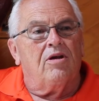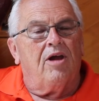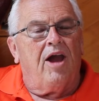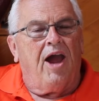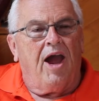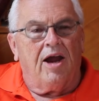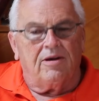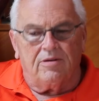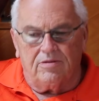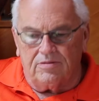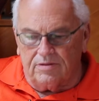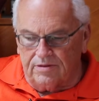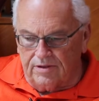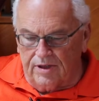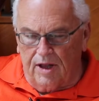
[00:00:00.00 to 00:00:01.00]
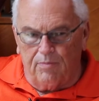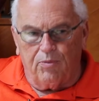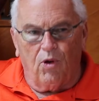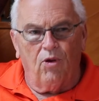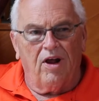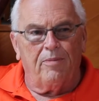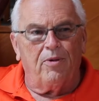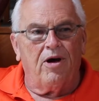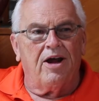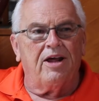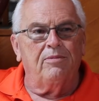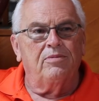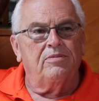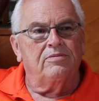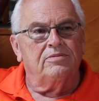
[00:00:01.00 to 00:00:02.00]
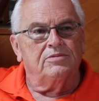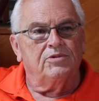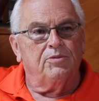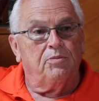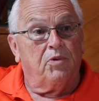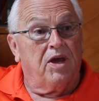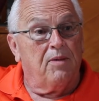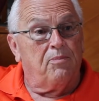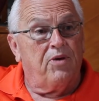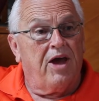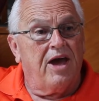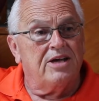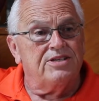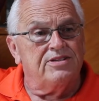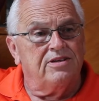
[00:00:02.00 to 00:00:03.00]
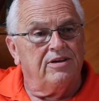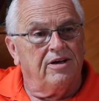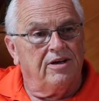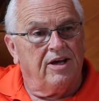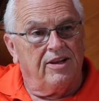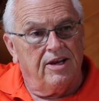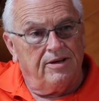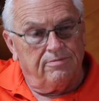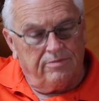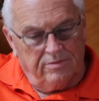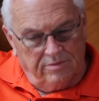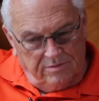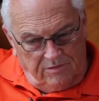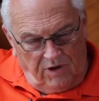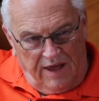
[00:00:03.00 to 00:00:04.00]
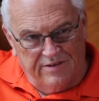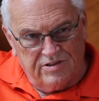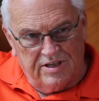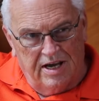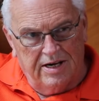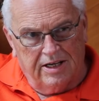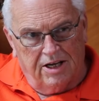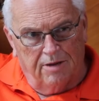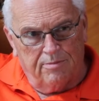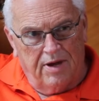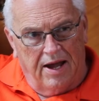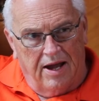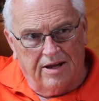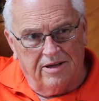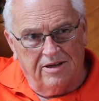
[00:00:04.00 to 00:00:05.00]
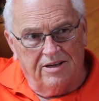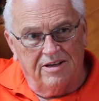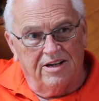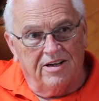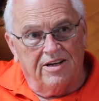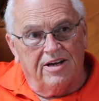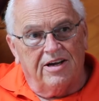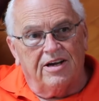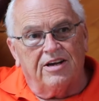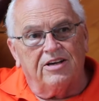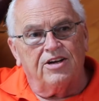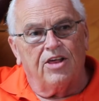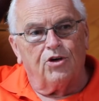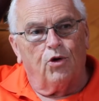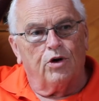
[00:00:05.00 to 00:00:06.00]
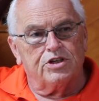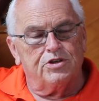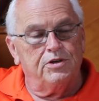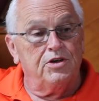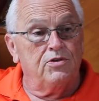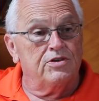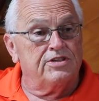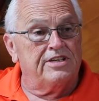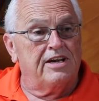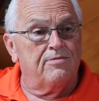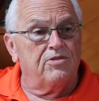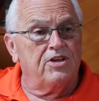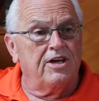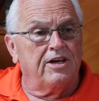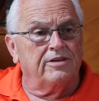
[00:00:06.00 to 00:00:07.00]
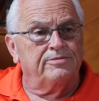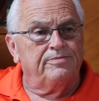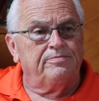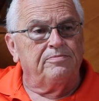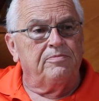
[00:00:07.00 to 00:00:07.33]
And they'd pull up on him, get past, and the Life Sign would come back. Another horse would do the same thing.